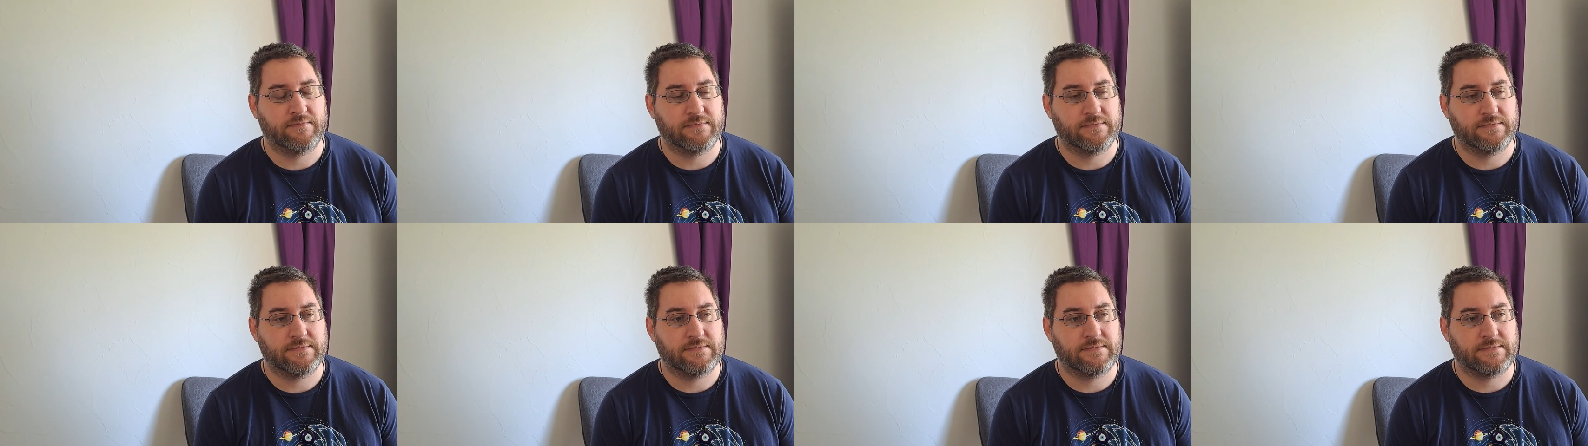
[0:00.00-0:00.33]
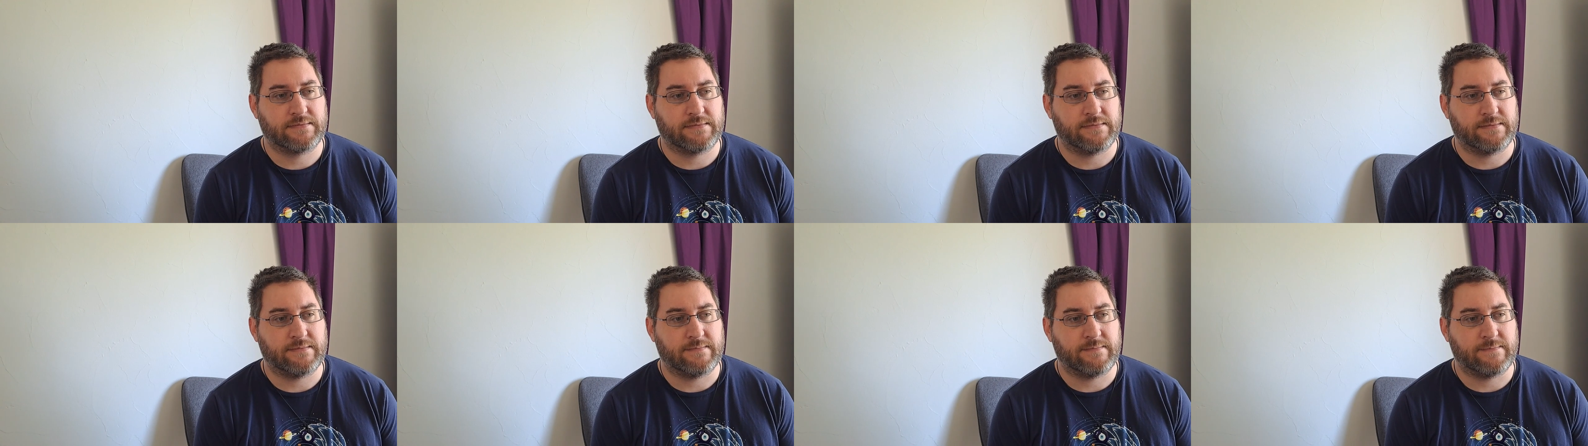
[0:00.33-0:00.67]

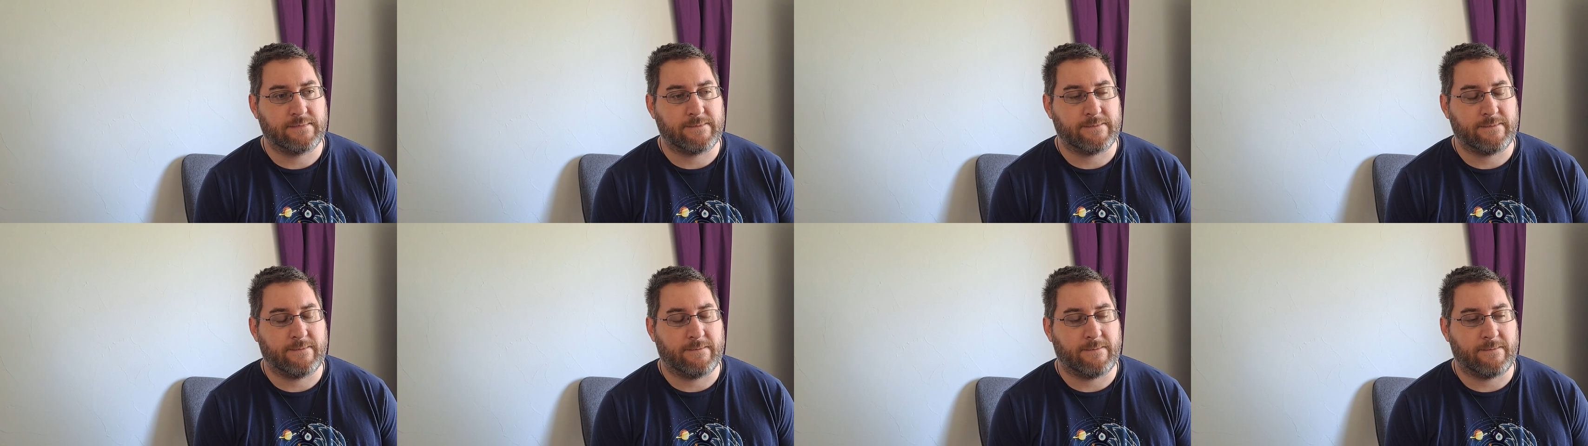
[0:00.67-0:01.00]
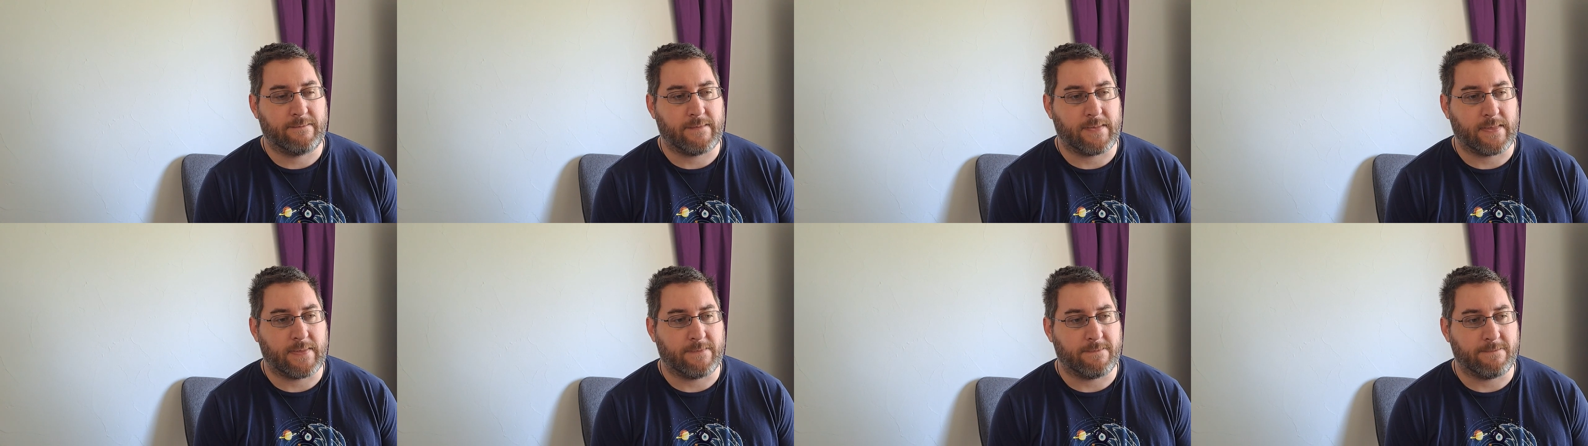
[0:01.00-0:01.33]

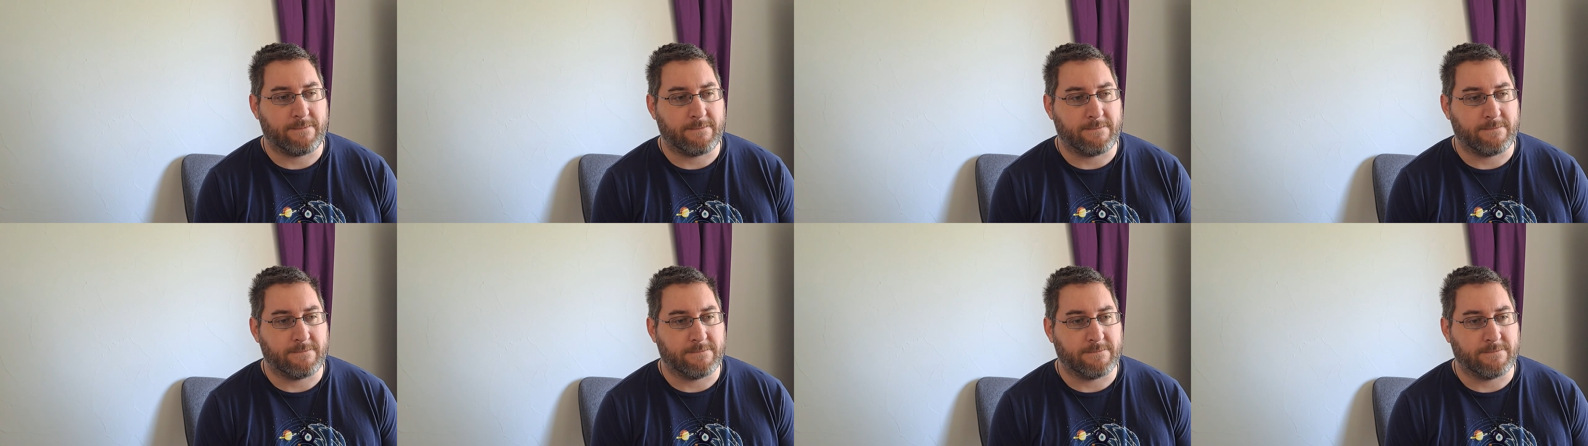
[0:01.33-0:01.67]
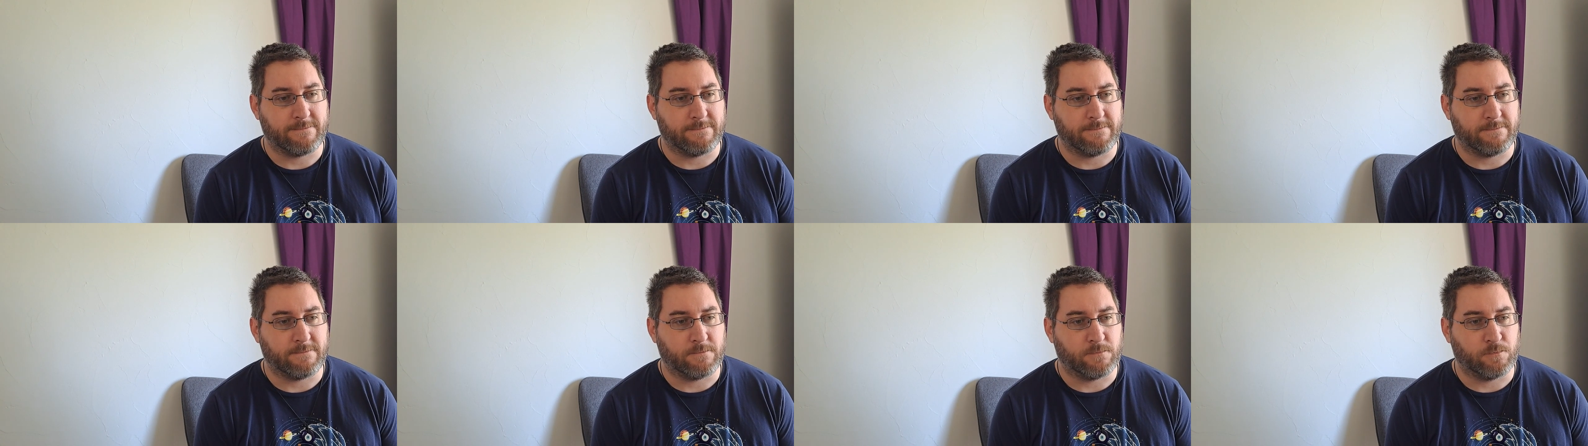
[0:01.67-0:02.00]

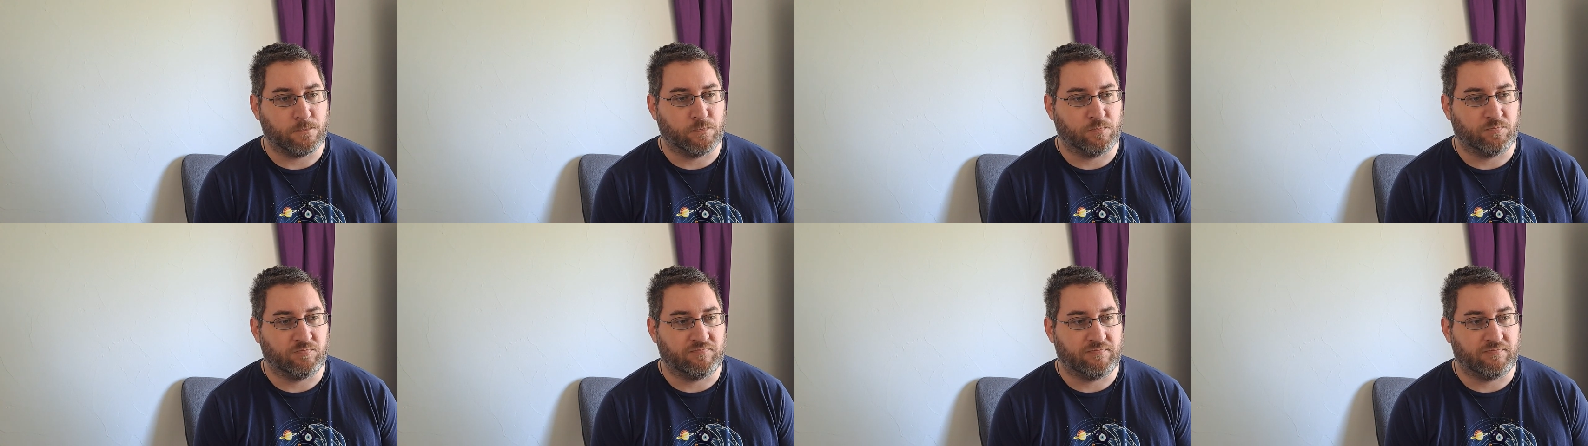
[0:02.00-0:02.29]
(no one is talking)